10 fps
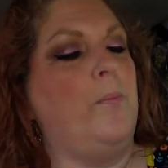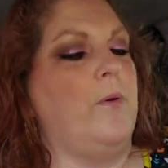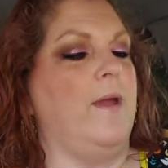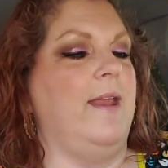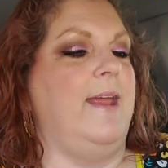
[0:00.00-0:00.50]

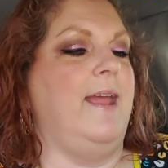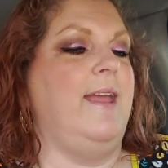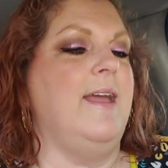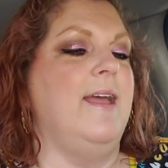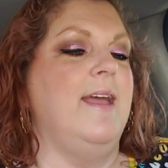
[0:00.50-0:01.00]

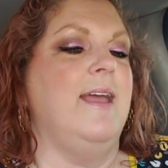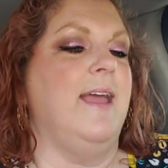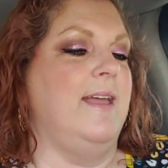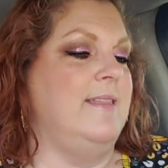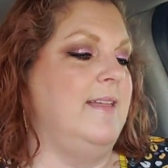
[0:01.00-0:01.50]
pretty.
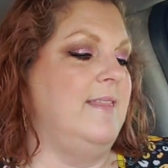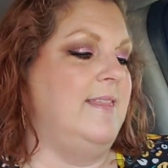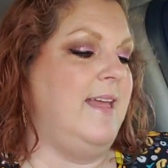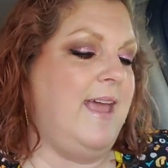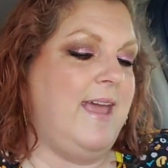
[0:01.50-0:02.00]
And then
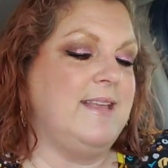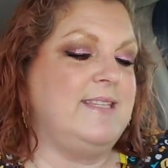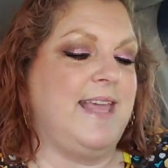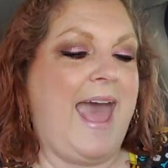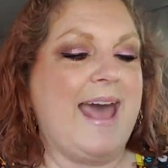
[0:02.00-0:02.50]
these
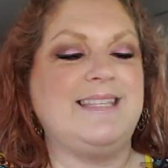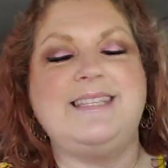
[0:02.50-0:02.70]
cat